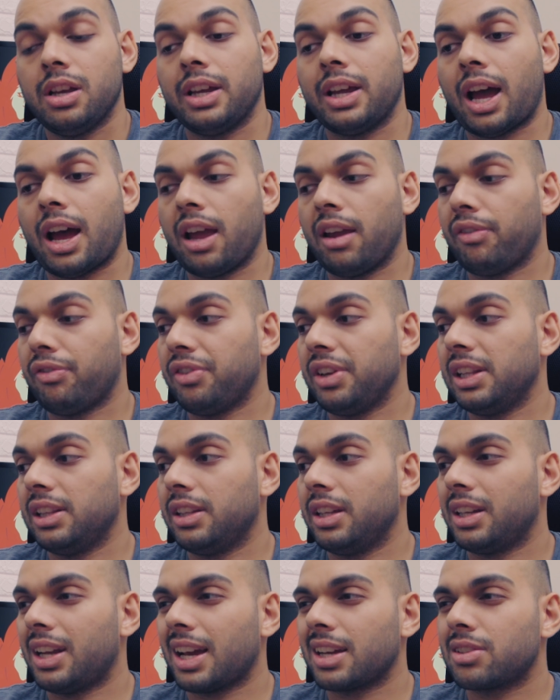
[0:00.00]
I
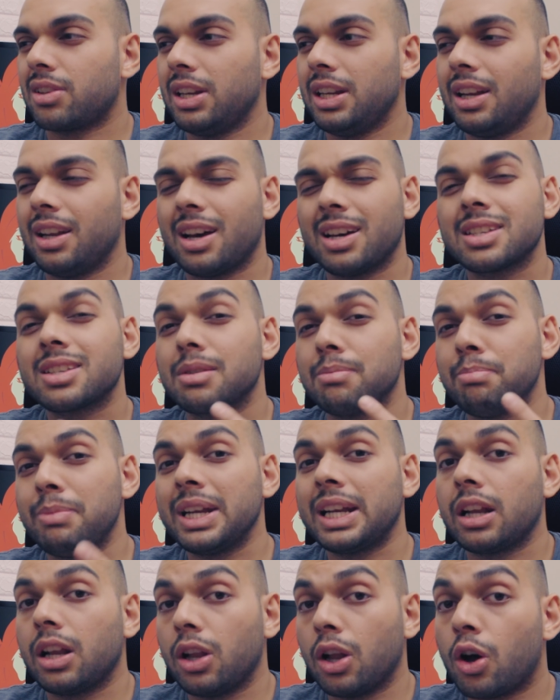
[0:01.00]
feel it actually lasts a
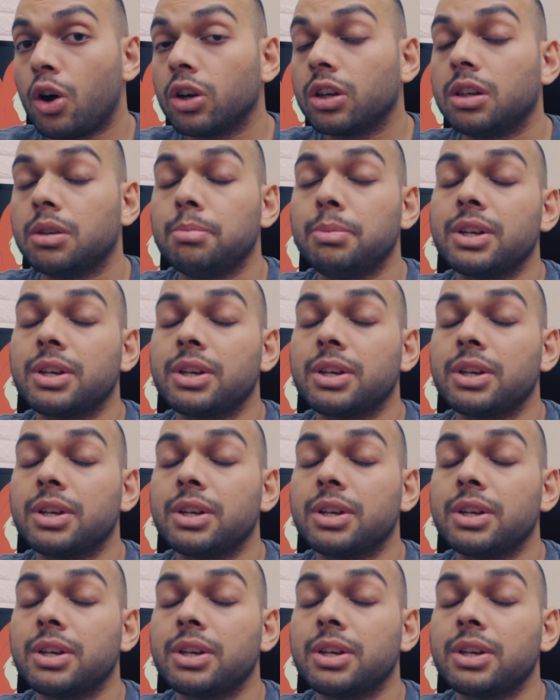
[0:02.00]
bit longer,